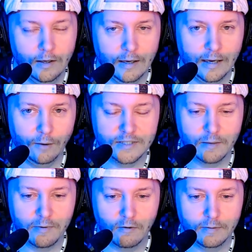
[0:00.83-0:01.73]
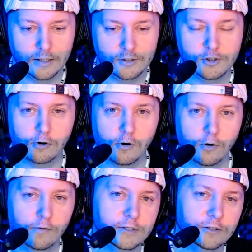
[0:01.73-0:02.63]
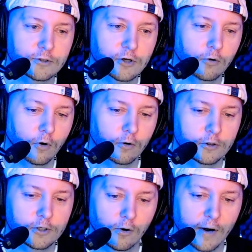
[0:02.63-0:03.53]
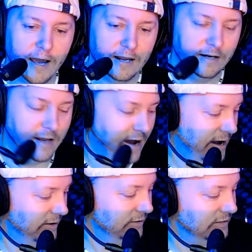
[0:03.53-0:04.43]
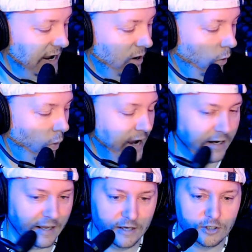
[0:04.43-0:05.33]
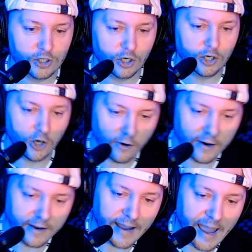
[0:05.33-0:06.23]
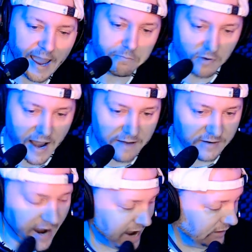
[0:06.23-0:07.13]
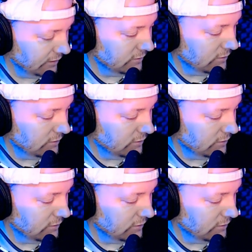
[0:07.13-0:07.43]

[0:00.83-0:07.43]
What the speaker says: Hey, what's up, everybody? It's Joe Cronin. This is the Joe Cronin Show, and Dana White is securing a private island